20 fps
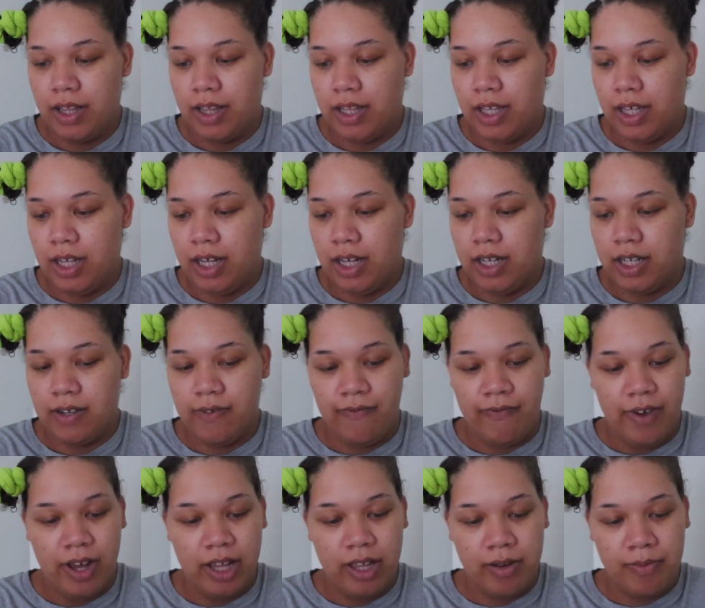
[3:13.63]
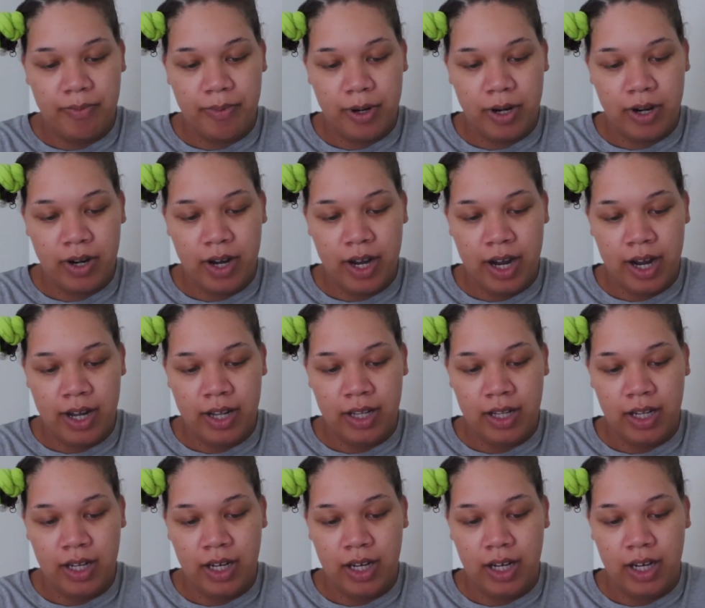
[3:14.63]
the developer and
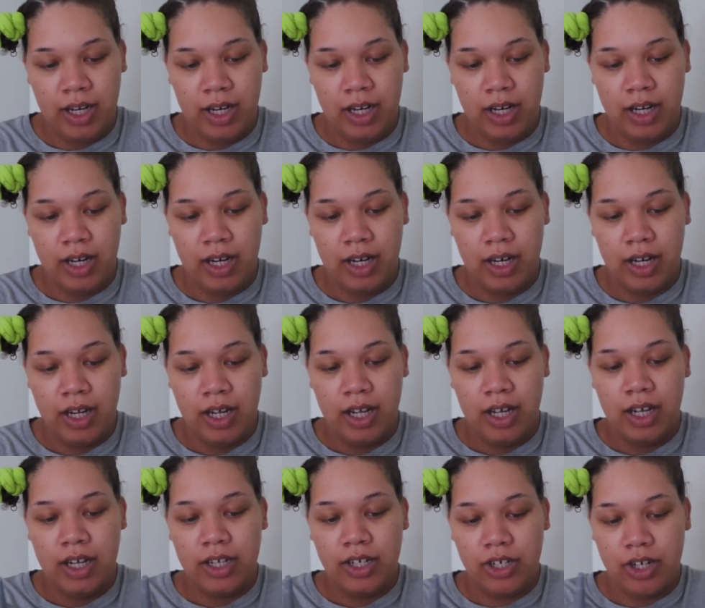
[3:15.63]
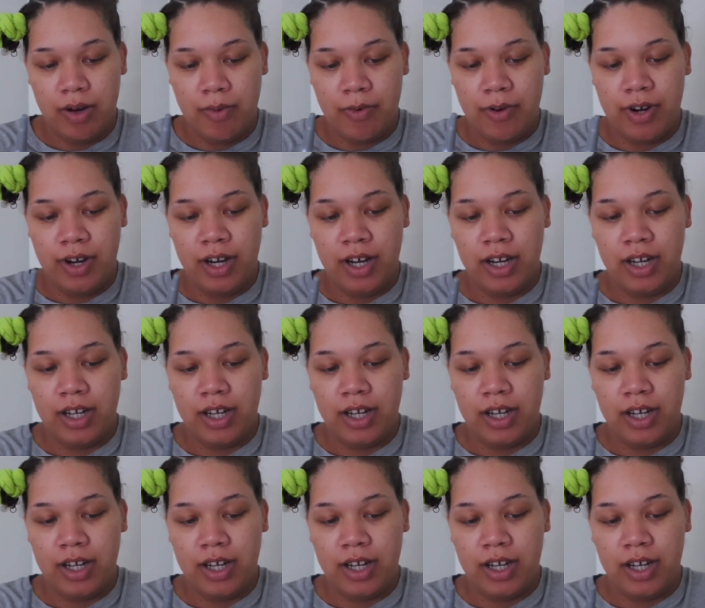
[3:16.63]
the Shimmering